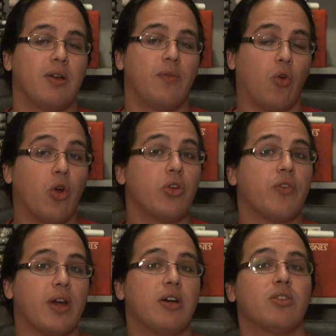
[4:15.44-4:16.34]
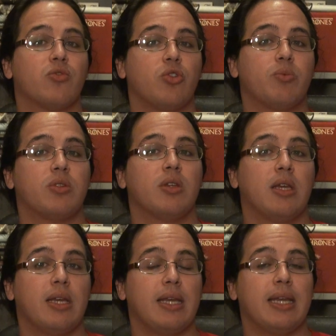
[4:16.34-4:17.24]
400,000 troops
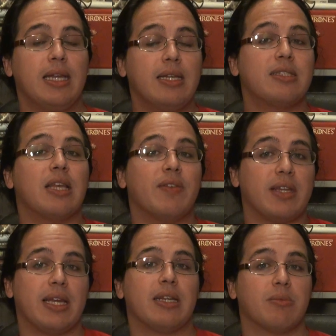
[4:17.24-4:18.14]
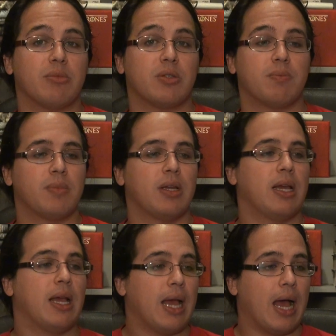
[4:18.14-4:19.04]
in the Seven Kingdoms.
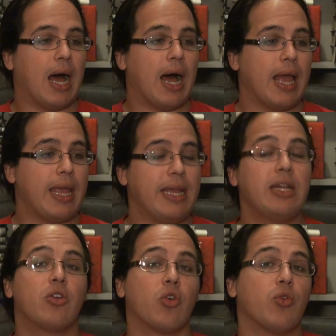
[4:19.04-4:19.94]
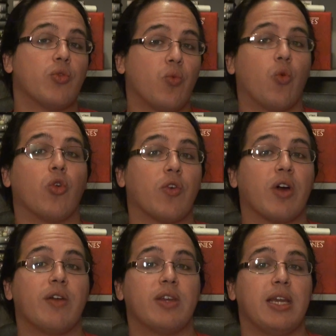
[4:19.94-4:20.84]
In the current War of the
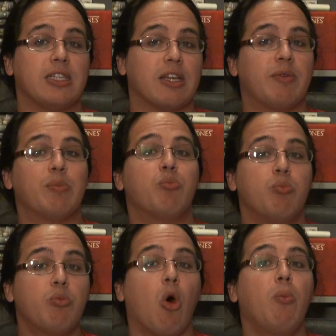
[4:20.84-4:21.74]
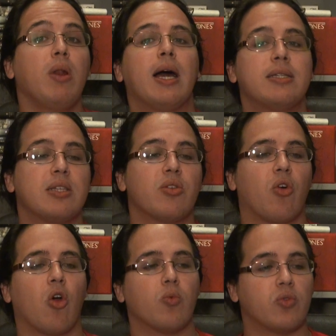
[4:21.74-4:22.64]
5 Kings, have been mobilized in their
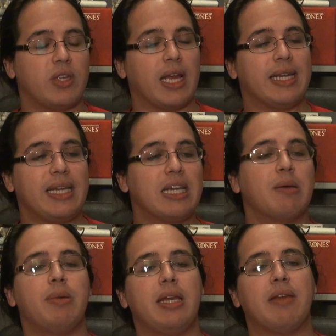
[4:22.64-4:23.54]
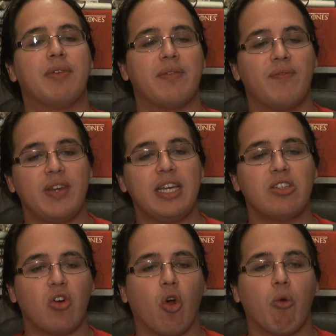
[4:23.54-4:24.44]
arms, with the idea being that
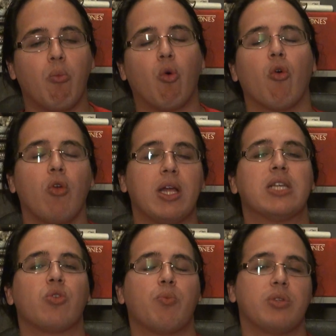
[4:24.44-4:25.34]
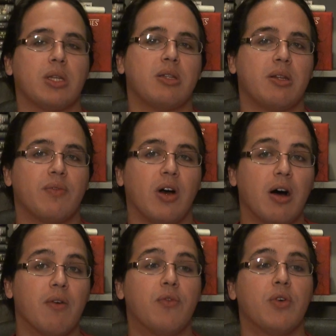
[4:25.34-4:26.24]
these are more or less representative
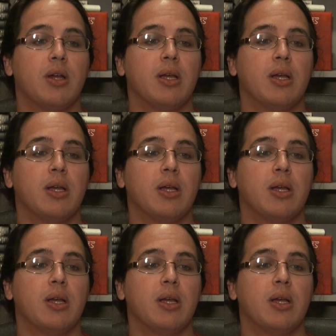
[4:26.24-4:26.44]
of